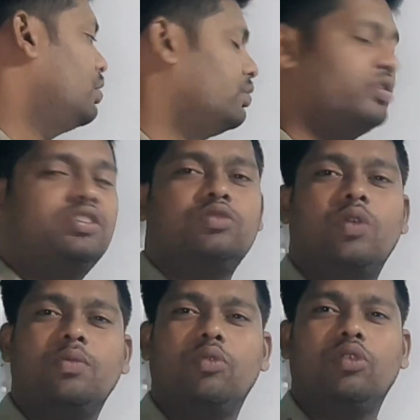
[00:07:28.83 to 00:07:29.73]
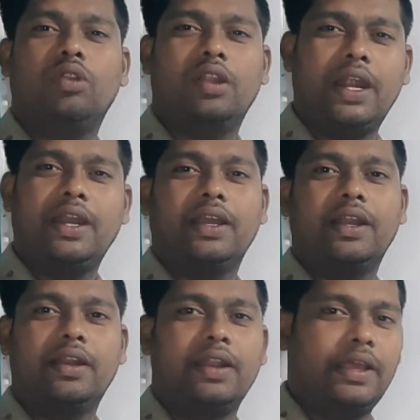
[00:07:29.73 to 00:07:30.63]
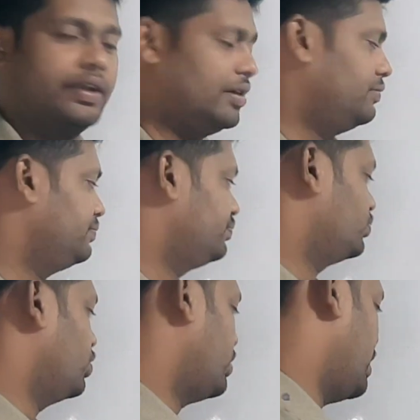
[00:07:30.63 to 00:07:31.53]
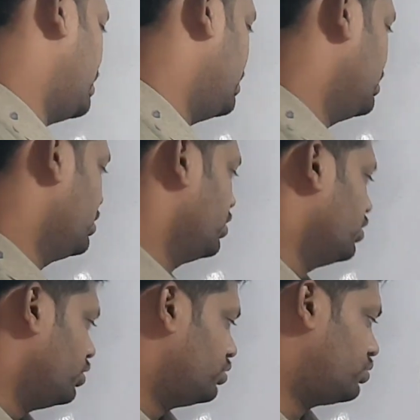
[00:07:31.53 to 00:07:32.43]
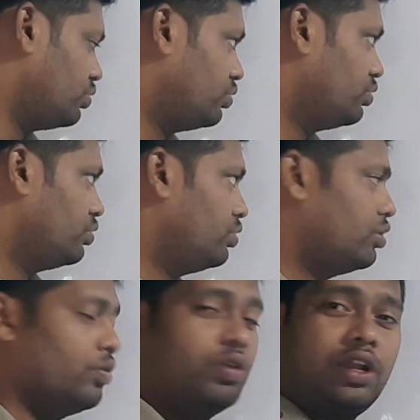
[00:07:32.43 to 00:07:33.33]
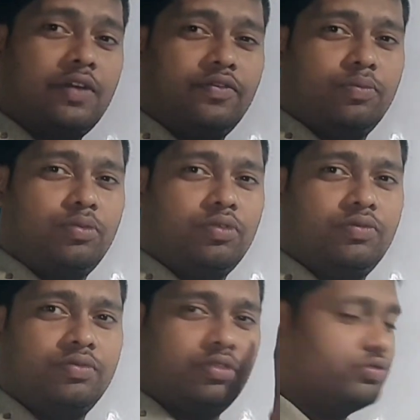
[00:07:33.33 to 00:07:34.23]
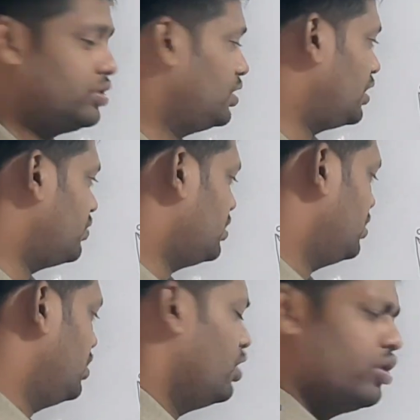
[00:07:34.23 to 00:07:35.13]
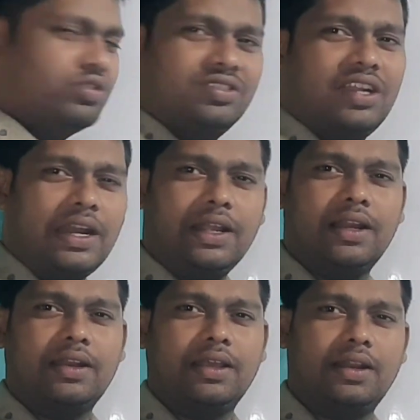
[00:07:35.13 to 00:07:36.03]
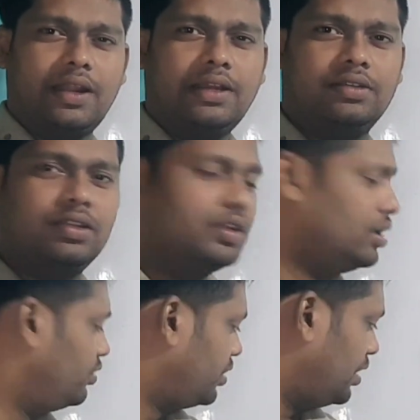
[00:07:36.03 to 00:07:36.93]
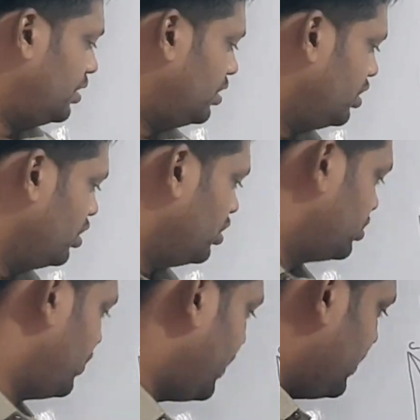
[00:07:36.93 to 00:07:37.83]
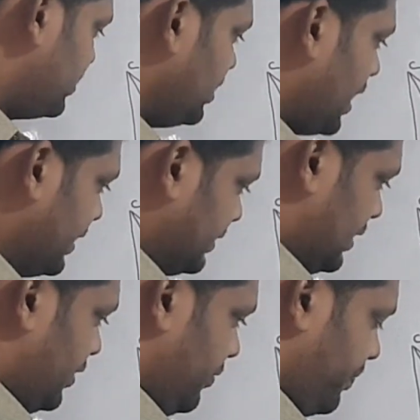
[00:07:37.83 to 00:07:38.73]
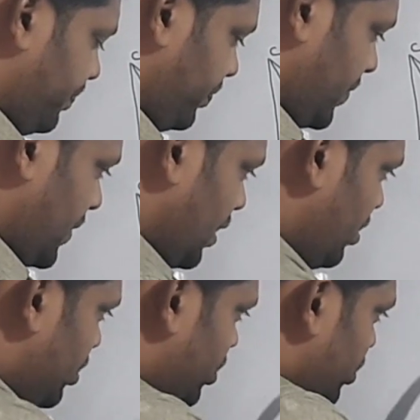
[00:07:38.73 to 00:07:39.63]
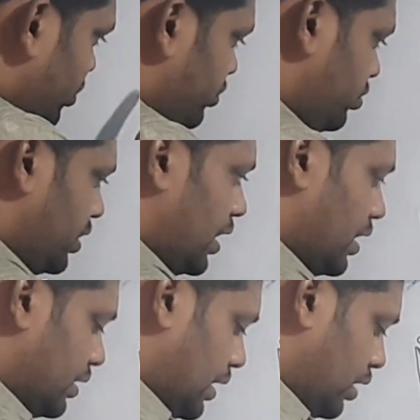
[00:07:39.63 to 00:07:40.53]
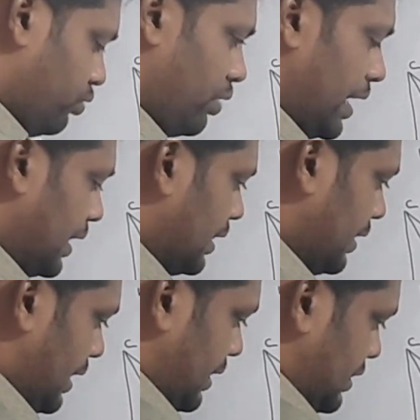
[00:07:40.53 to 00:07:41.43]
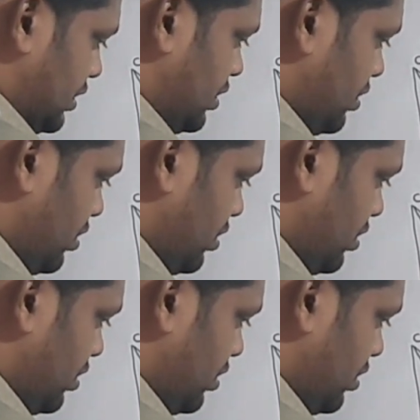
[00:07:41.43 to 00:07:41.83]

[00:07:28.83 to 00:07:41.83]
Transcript: This is one more right angle triangle. Okay. So what I have to prove? You see that one. So it's a right angle triangle, right? Okay. So if I will see nicely, so there are 2 right angle triangles.